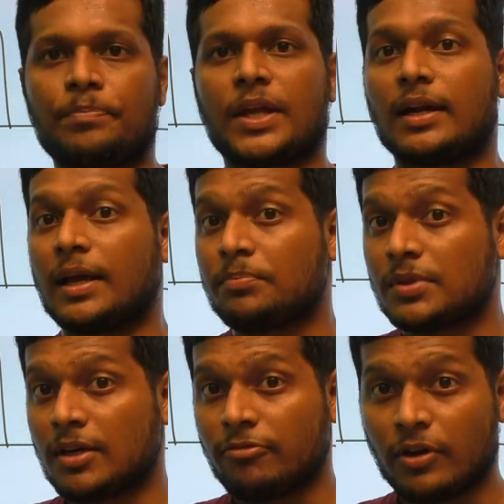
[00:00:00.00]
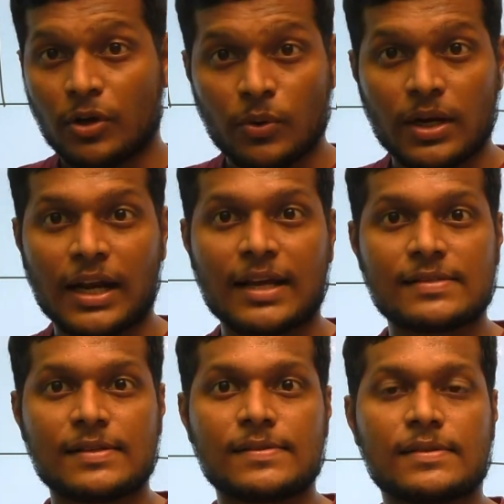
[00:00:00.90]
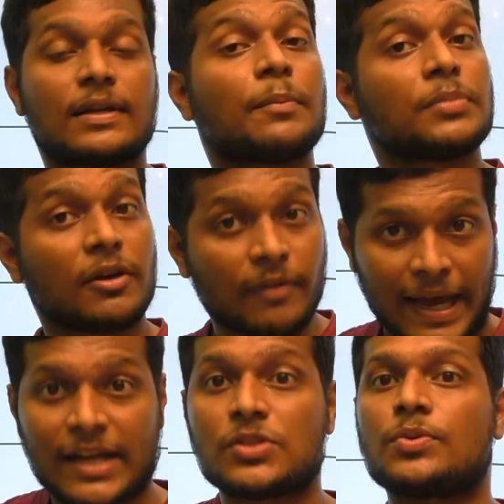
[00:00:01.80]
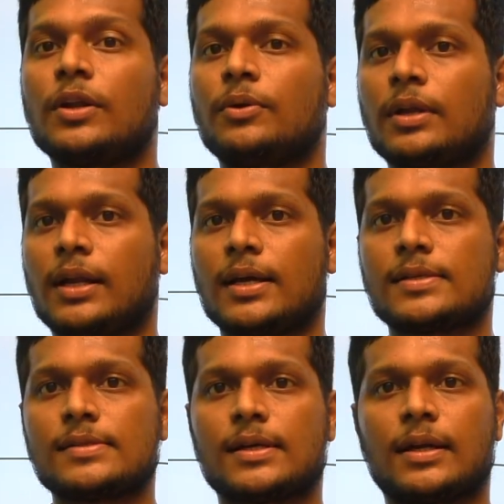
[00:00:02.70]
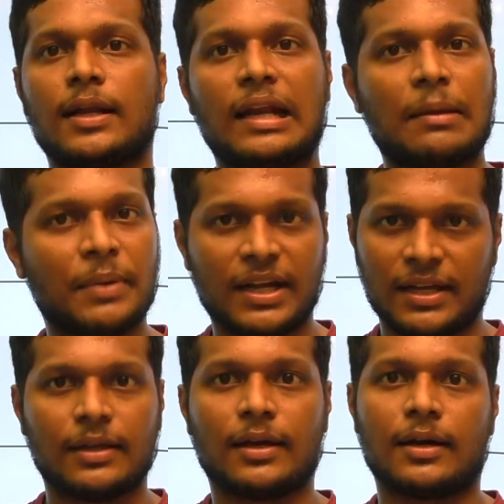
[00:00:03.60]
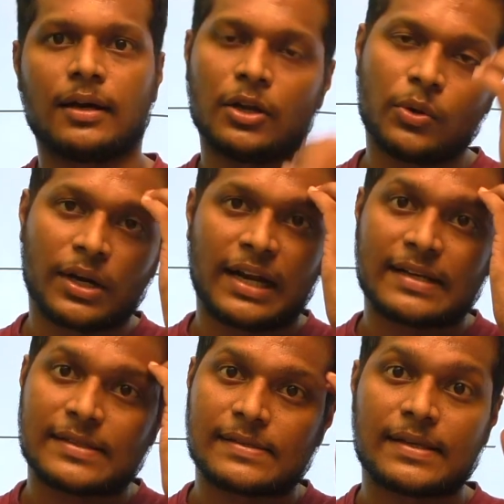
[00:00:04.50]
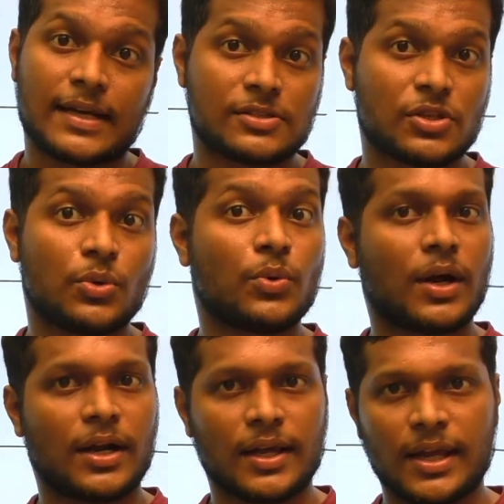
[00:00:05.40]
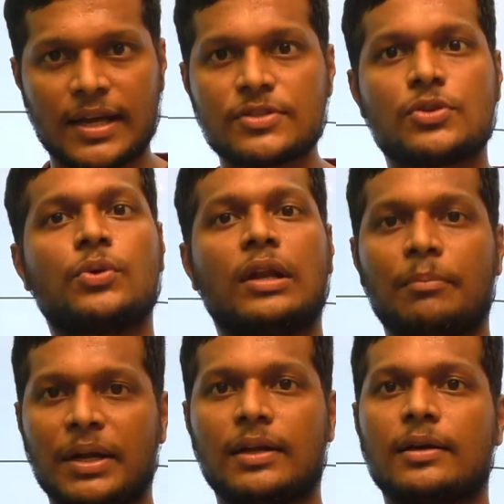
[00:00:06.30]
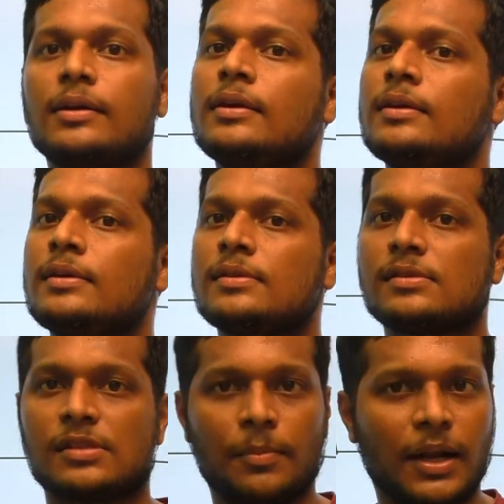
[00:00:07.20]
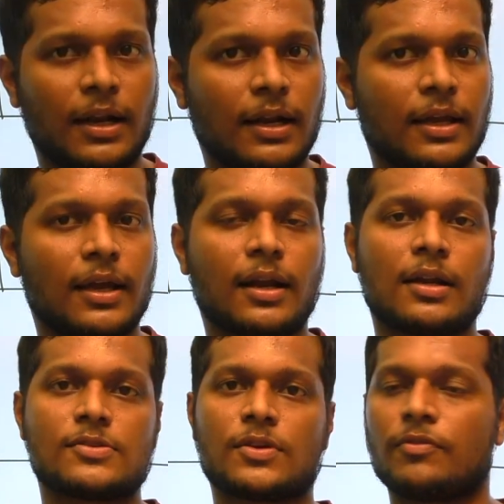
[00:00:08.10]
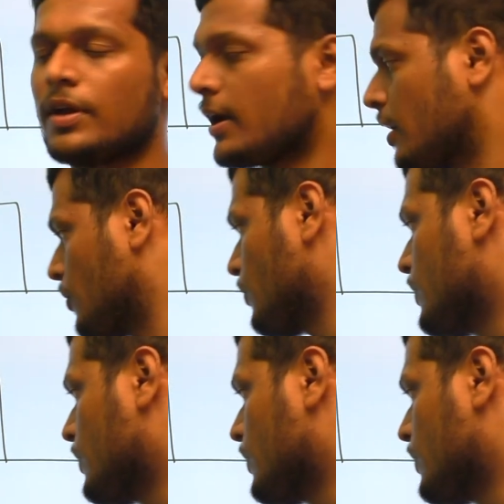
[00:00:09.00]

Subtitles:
depth of neutral axis, depth of actual neutral axis and limiting neutral axis XU and XU limit. Similarly here also we have